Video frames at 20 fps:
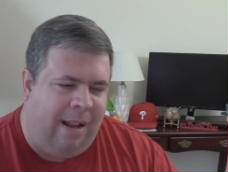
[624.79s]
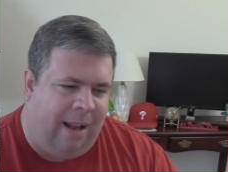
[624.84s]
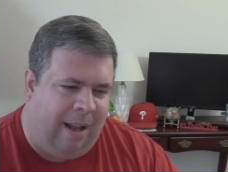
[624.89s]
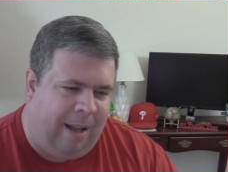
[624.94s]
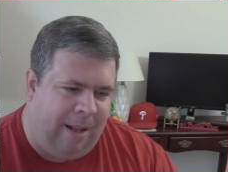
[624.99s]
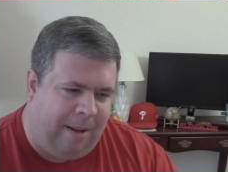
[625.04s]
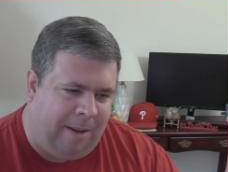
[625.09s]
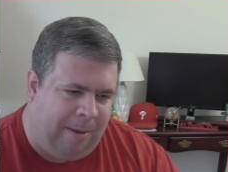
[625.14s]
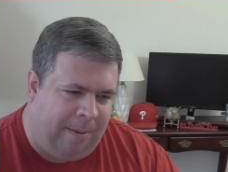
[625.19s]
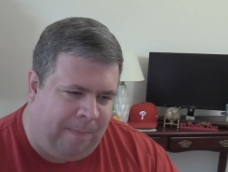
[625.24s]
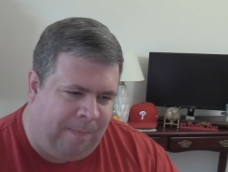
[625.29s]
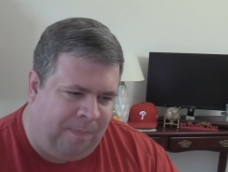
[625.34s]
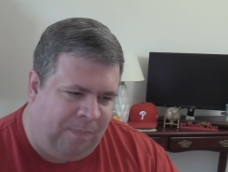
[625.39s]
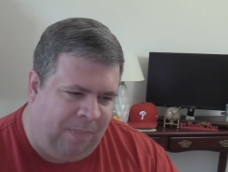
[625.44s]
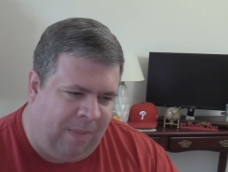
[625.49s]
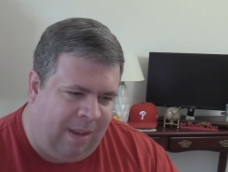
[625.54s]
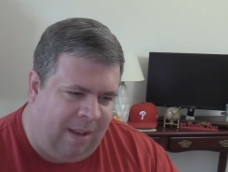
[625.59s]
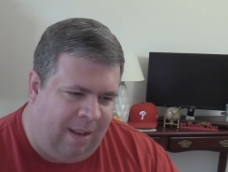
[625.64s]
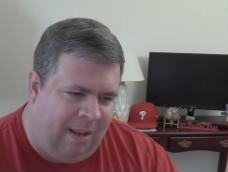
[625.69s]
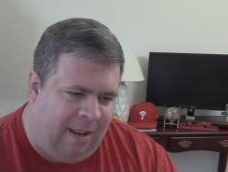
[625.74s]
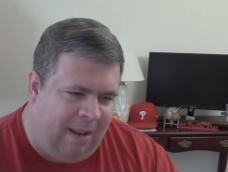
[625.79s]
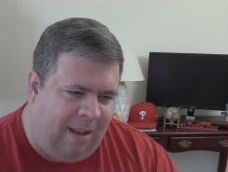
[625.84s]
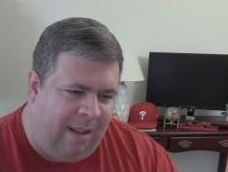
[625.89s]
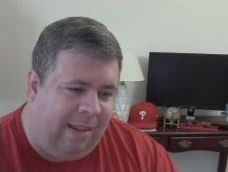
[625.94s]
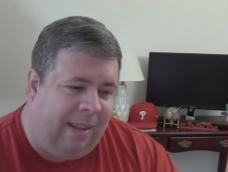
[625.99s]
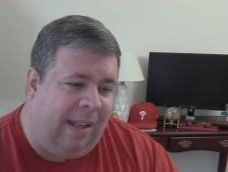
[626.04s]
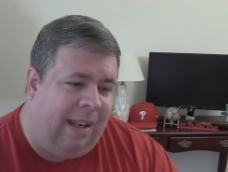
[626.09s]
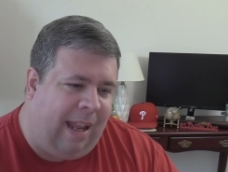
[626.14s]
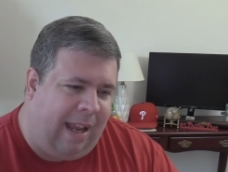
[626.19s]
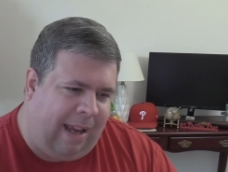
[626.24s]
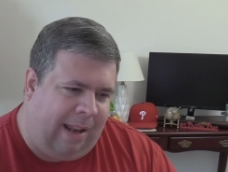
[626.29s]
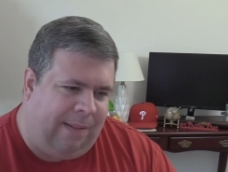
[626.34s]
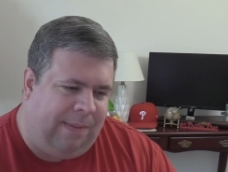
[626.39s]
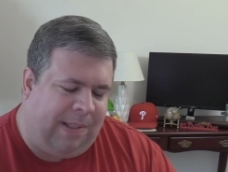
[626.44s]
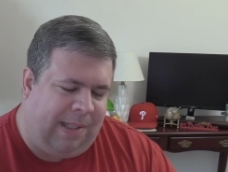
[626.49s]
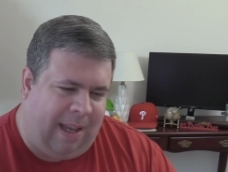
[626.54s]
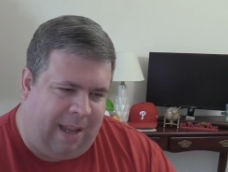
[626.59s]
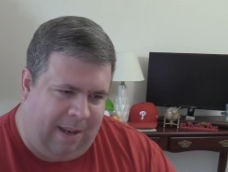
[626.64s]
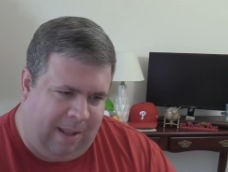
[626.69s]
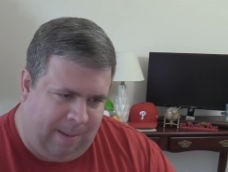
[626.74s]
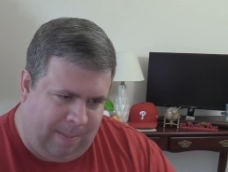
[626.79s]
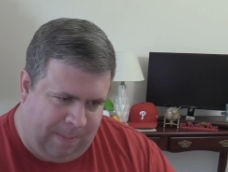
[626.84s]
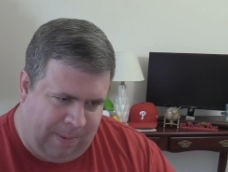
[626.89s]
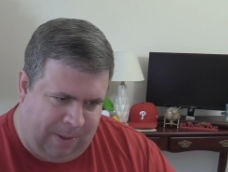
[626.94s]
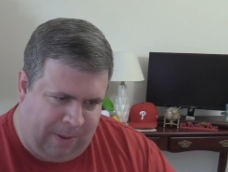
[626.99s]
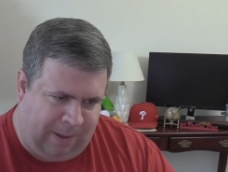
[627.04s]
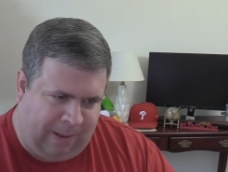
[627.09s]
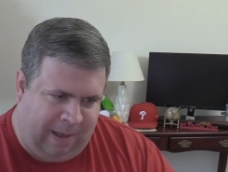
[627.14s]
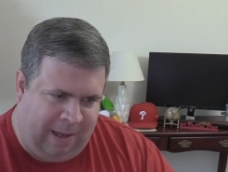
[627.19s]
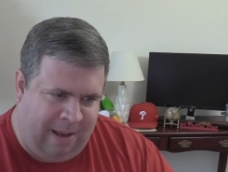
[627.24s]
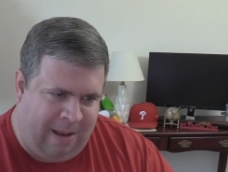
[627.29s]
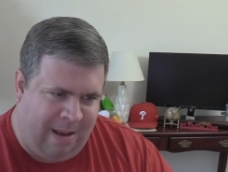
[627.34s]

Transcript: Um, the negative side of the book